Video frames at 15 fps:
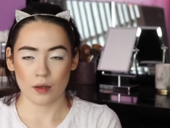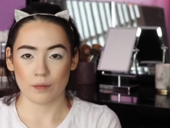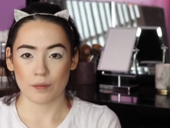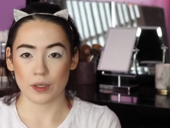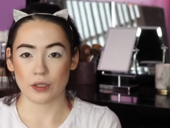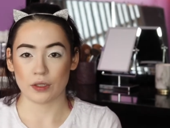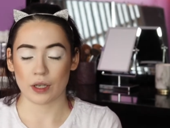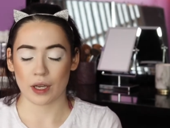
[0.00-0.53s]

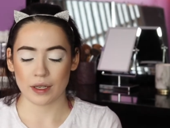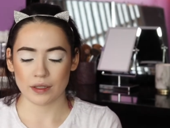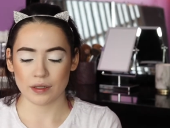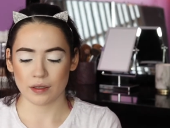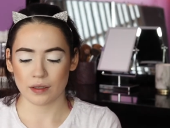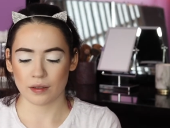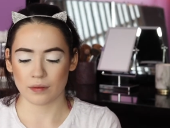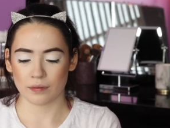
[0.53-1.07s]
But you guys
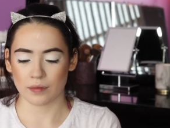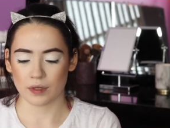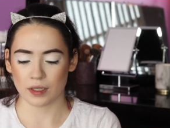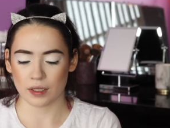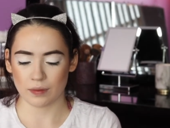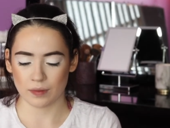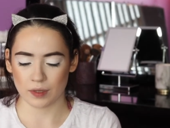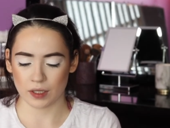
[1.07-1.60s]

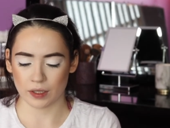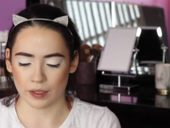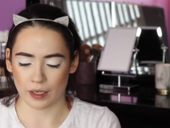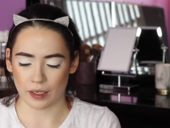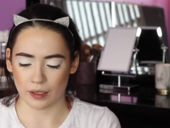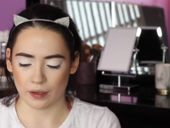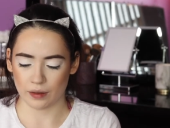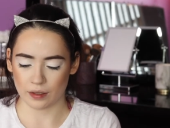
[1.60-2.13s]
seem to
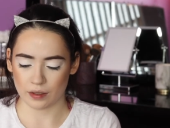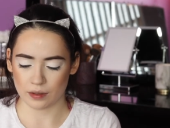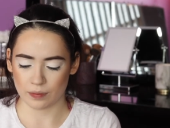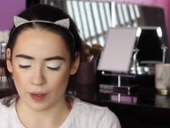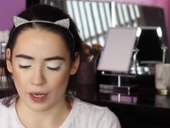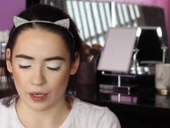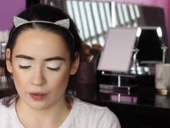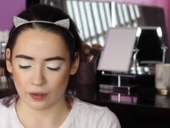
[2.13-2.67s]
like this
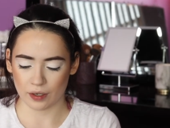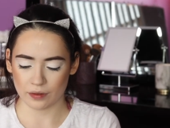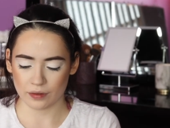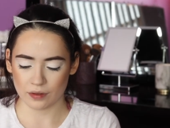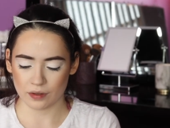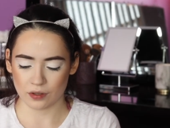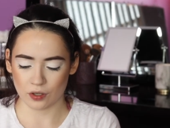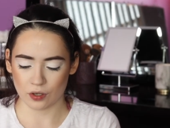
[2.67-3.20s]
background,
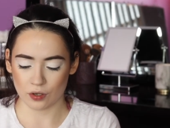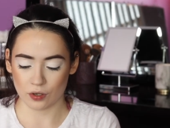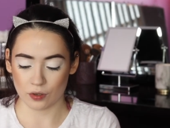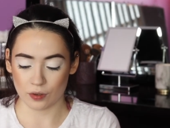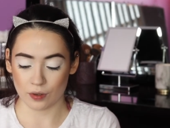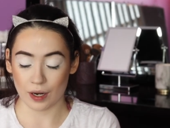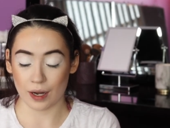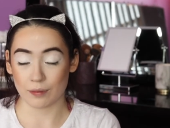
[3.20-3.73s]
so
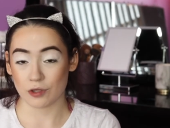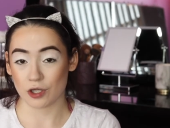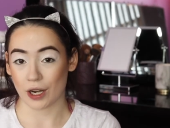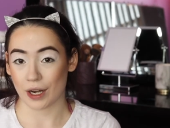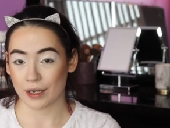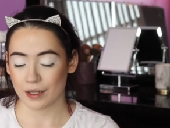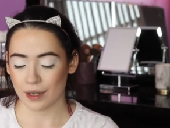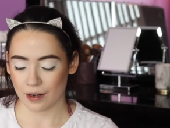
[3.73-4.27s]
I'm
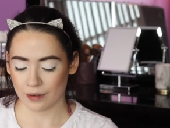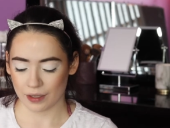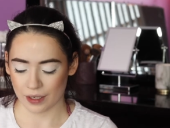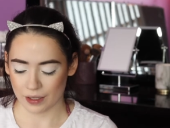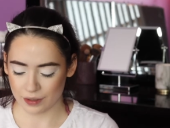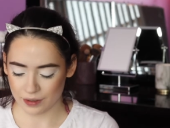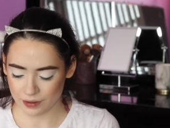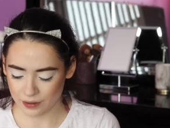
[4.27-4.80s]
trying it out
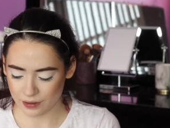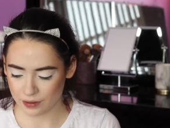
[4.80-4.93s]
again.